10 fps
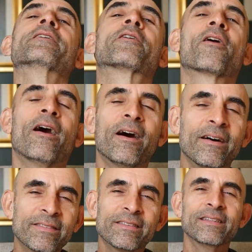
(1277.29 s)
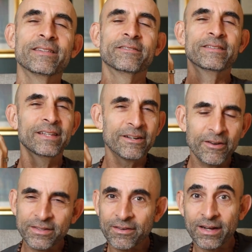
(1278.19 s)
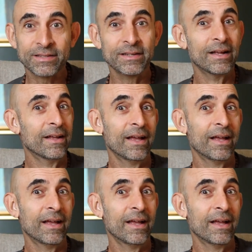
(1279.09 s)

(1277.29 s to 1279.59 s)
the cross and, you know, resurrection.